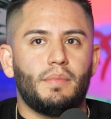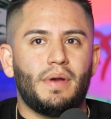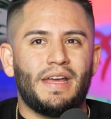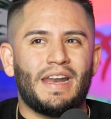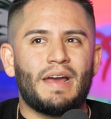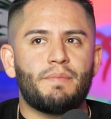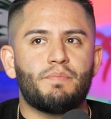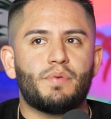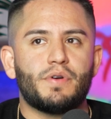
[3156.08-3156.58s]

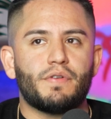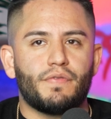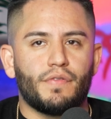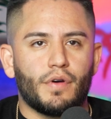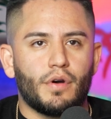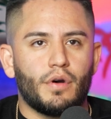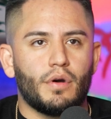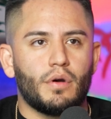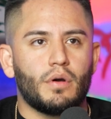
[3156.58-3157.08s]
And I
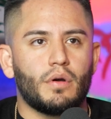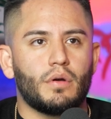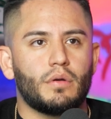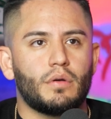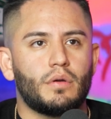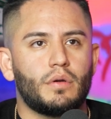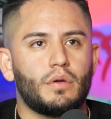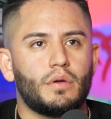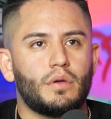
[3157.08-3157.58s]
prefer,
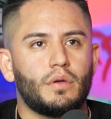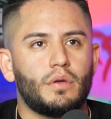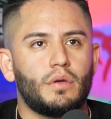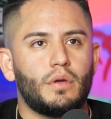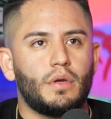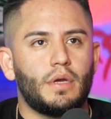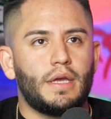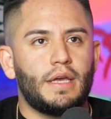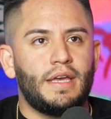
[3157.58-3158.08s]

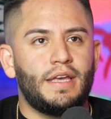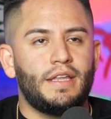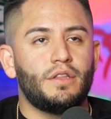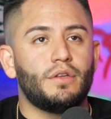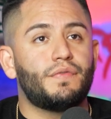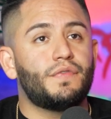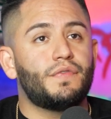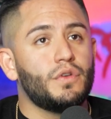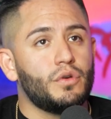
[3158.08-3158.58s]
in
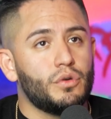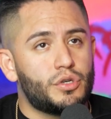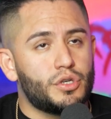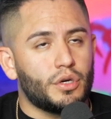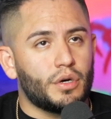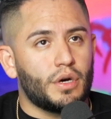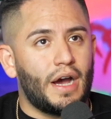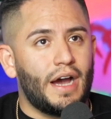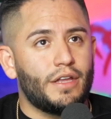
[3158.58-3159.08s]
the
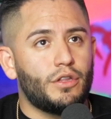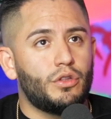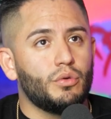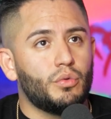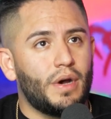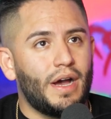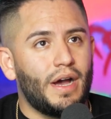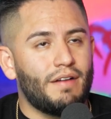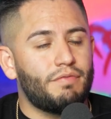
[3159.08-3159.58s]
future, I
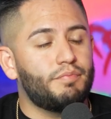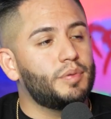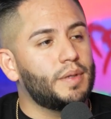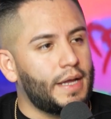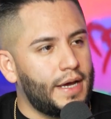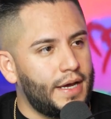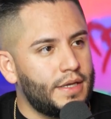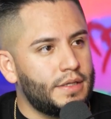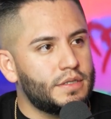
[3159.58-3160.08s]
do have
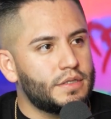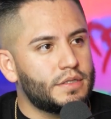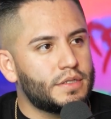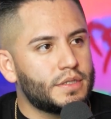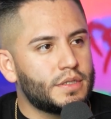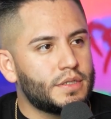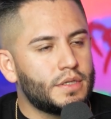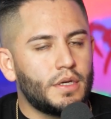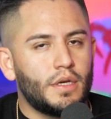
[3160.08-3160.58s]

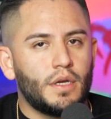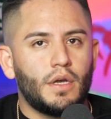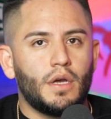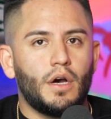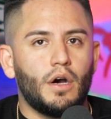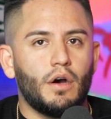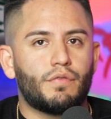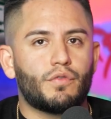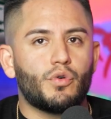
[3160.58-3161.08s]
plans
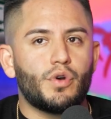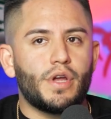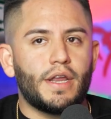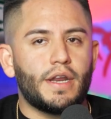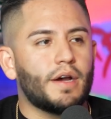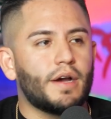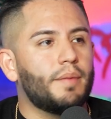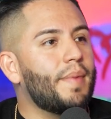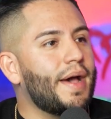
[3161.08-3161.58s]
of
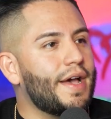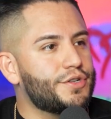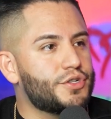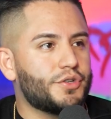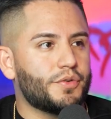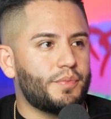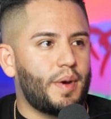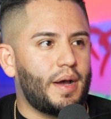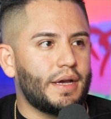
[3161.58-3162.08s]
creating a
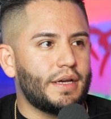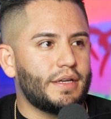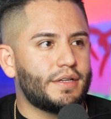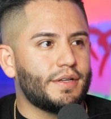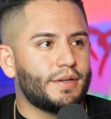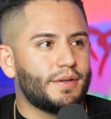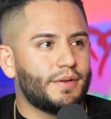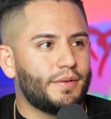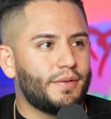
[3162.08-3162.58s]

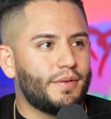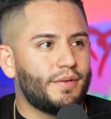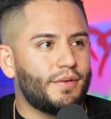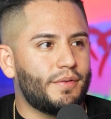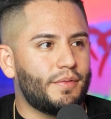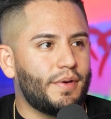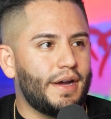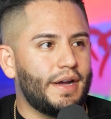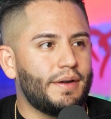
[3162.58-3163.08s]
mastermind,
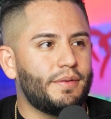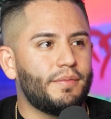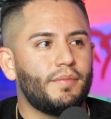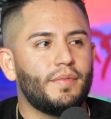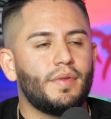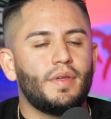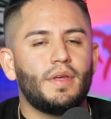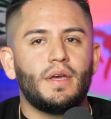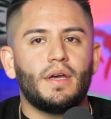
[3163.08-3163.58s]
right?
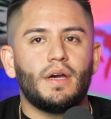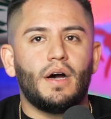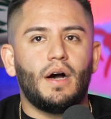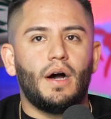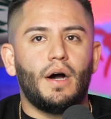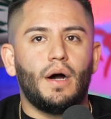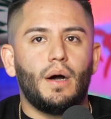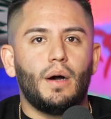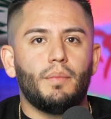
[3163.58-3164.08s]

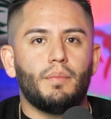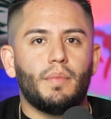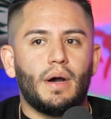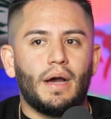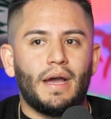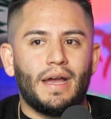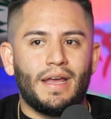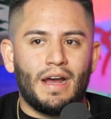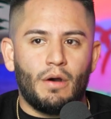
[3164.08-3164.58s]

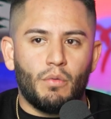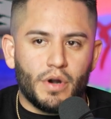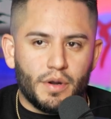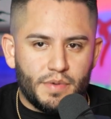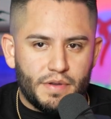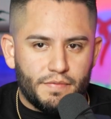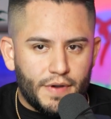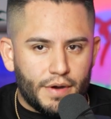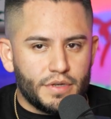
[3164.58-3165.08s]
And I want to
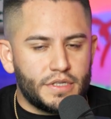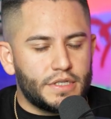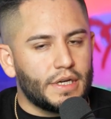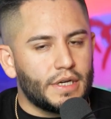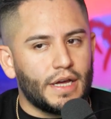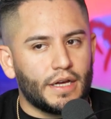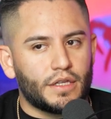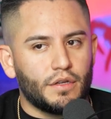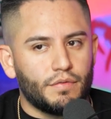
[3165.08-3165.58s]
be very
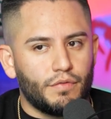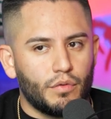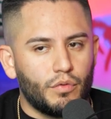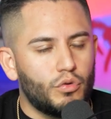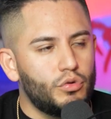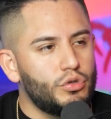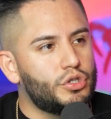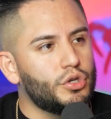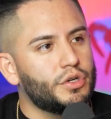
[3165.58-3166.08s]
selective of
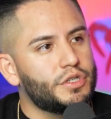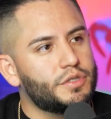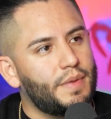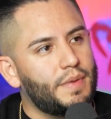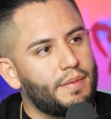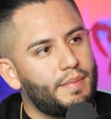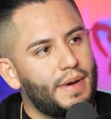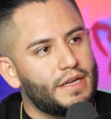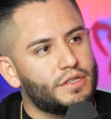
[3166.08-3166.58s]
who joins
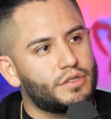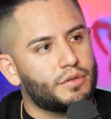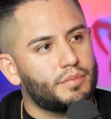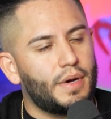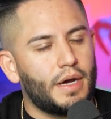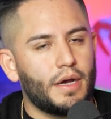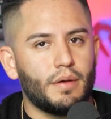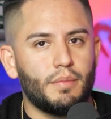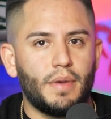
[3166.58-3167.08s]
my
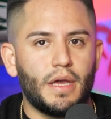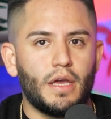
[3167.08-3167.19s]
mastermind.